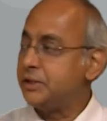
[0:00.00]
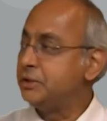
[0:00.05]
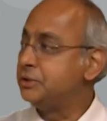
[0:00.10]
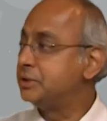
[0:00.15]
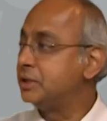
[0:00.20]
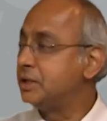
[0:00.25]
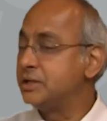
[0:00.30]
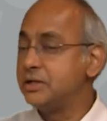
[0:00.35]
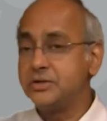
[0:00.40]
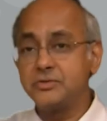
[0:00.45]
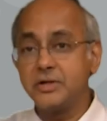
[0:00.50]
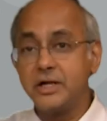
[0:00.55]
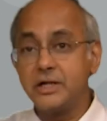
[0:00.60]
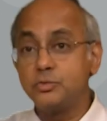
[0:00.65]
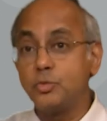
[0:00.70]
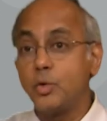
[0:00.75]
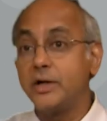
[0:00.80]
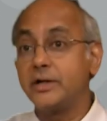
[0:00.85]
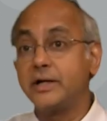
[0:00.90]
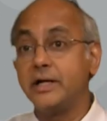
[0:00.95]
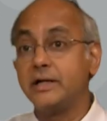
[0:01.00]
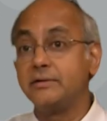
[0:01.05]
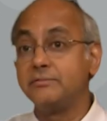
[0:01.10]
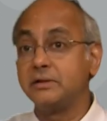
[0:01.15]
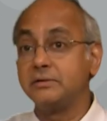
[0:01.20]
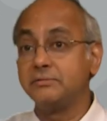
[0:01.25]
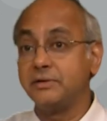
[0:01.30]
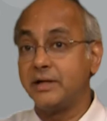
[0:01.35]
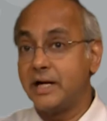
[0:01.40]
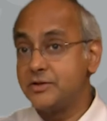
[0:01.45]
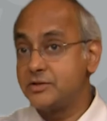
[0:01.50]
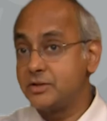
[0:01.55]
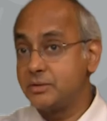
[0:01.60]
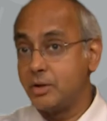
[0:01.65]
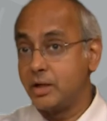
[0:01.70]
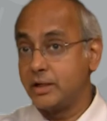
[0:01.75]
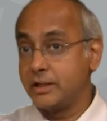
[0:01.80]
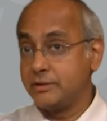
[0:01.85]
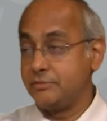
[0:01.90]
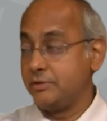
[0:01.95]
In turn, decide what kind of a financial
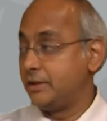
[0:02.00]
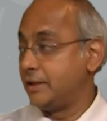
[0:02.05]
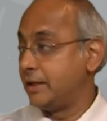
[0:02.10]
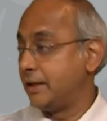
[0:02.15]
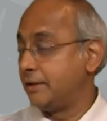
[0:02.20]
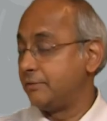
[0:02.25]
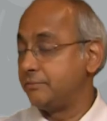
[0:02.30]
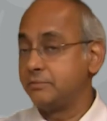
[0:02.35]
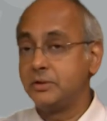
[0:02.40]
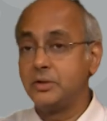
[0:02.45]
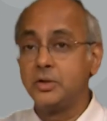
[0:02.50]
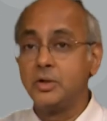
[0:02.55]
market we will have.